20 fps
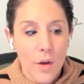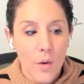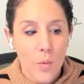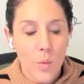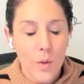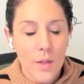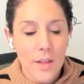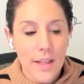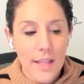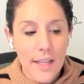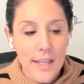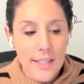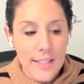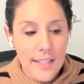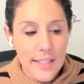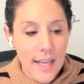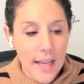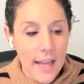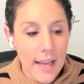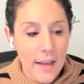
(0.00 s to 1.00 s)

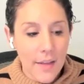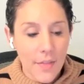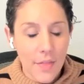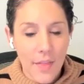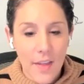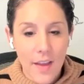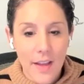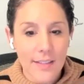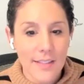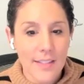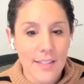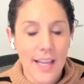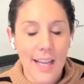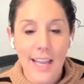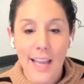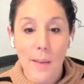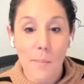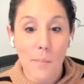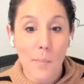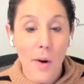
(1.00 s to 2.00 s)
releasing things
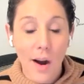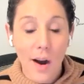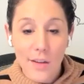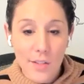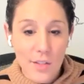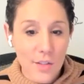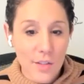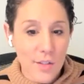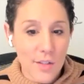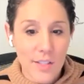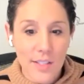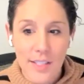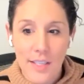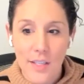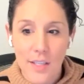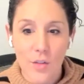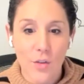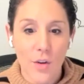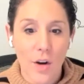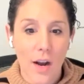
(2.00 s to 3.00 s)
like imposter
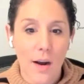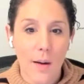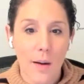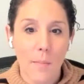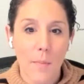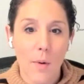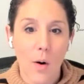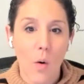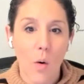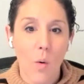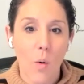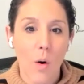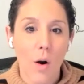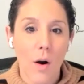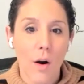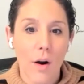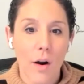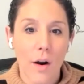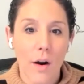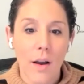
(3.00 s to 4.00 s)
syndrome
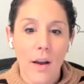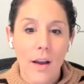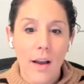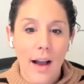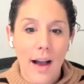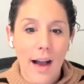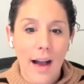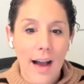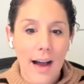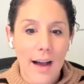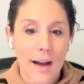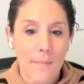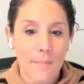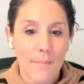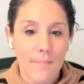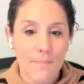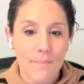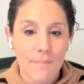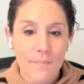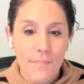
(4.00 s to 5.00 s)
or,
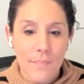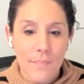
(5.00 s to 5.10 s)
um,